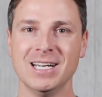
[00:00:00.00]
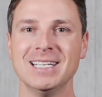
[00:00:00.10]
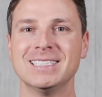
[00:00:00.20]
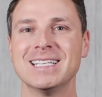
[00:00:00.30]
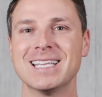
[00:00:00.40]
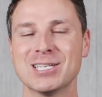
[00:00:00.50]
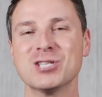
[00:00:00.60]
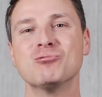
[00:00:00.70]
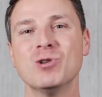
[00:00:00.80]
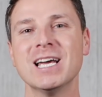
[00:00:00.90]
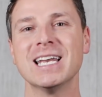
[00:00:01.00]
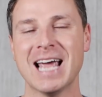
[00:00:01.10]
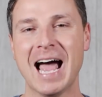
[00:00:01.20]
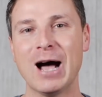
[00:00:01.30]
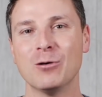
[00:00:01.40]
See, this is really
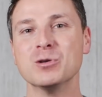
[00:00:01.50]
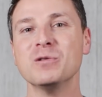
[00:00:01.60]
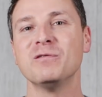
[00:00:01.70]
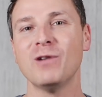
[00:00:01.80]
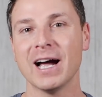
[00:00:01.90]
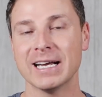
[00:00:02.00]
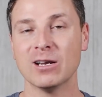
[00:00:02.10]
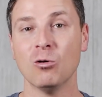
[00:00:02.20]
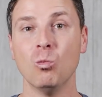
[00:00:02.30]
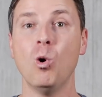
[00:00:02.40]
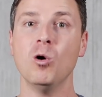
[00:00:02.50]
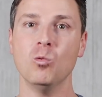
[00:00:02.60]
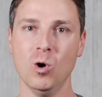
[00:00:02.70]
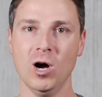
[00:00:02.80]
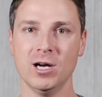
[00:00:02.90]
how you find what
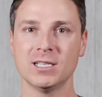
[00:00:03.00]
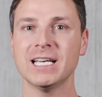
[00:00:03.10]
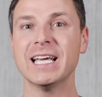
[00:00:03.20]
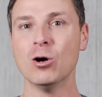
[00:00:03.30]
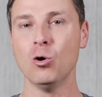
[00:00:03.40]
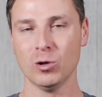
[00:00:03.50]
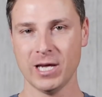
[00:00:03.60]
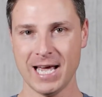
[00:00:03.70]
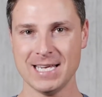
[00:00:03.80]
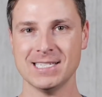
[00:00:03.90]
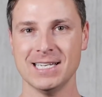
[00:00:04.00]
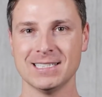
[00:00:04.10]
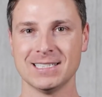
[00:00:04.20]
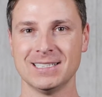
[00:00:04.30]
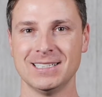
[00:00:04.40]
works in all
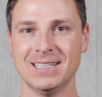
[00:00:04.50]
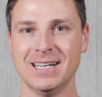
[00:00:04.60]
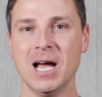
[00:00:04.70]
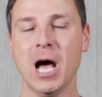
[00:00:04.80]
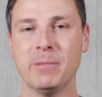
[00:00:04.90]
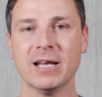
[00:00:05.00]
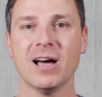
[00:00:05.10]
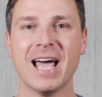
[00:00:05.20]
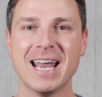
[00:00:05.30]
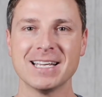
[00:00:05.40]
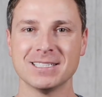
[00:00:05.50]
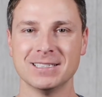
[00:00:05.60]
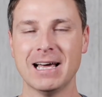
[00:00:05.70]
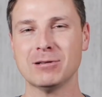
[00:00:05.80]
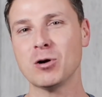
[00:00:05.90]
cases. A bit like Edison.
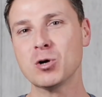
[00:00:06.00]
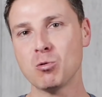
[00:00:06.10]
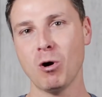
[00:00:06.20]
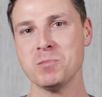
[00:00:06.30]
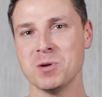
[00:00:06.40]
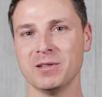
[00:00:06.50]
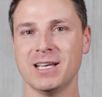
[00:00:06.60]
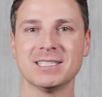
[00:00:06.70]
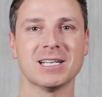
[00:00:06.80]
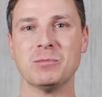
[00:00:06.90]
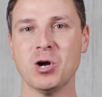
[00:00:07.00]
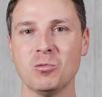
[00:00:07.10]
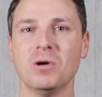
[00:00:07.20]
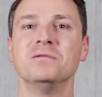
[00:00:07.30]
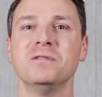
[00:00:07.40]
Now, don't quote me on this because I'm not
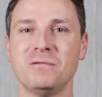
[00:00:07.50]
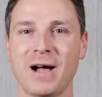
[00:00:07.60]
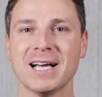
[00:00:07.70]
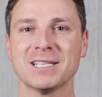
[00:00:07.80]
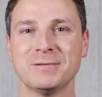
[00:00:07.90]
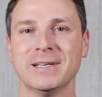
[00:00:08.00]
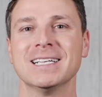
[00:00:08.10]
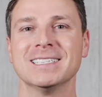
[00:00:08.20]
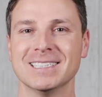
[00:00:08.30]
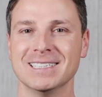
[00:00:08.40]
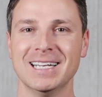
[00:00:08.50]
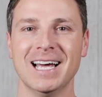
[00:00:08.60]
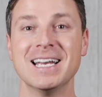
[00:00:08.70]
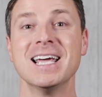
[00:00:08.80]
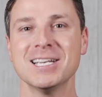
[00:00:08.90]
one for facts, figures
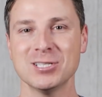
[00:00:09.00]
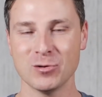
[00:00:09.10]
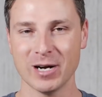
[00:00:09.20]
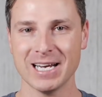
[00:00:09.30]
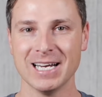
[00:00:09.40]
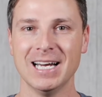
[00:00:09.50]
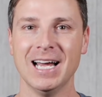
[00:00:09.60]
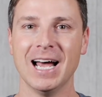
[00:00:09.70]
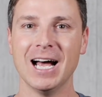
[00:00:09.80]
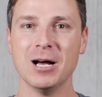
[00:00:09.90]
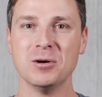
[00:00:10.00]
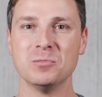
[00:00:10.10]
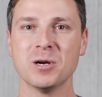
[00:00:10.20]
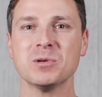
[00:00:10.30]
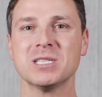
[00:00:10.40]
and history.
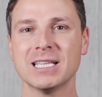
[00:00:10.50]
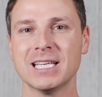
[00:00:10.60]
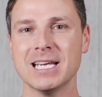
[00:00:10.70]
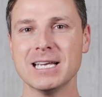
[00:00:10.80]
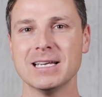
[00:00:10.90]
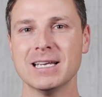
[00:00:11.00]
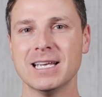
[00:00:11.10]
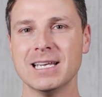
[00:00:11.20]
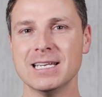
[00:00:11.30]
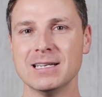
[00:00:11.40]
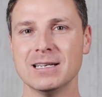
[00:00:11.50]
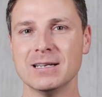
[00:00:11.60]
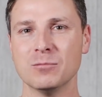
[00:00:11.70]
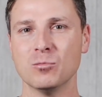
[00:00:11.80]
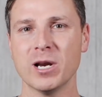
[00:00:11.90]
But it was said that
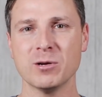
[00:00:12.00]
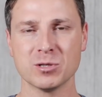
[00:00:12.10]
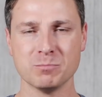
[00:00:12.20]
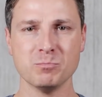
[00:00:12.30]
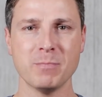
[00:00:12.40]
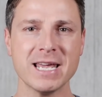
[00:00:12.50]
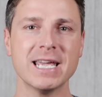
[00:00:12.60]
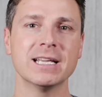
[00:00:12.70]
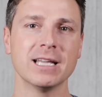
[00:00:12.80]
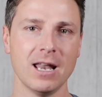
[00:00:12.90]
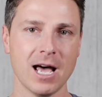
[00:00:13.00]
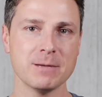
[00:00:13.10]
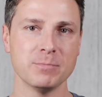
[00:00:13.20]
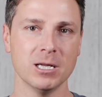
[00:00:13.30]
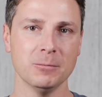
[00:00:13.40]
he, when he was making the
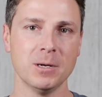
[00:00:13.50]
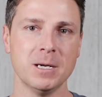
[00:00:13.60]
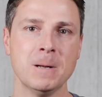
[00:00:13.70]
light bulb,